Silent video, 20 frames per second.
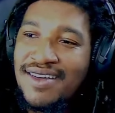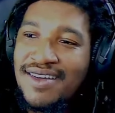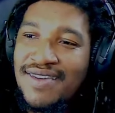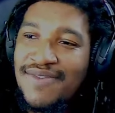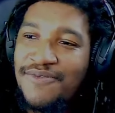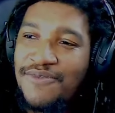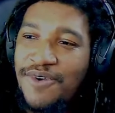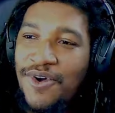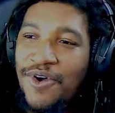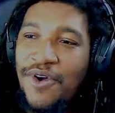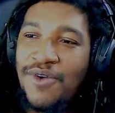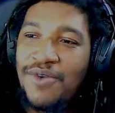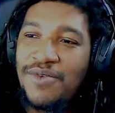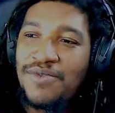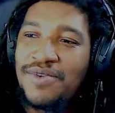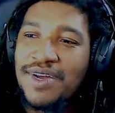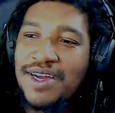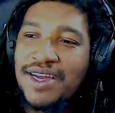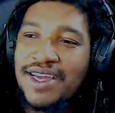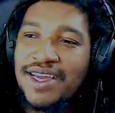For
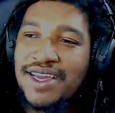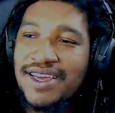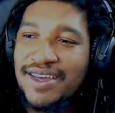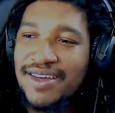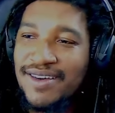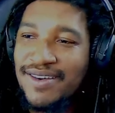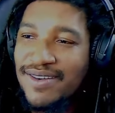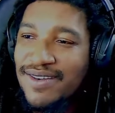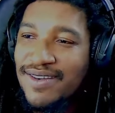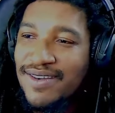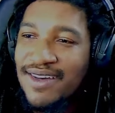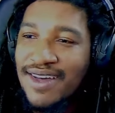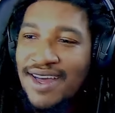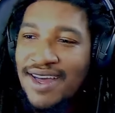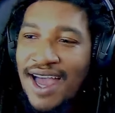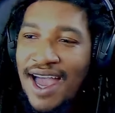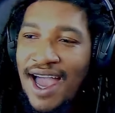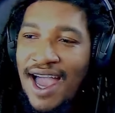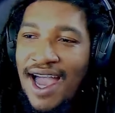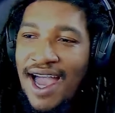real.
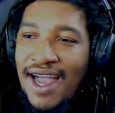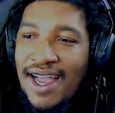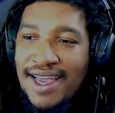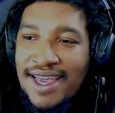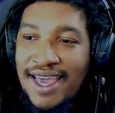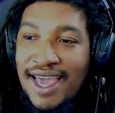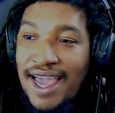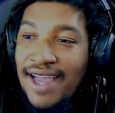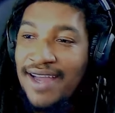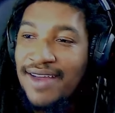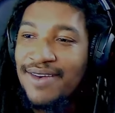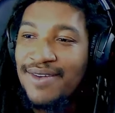I can't do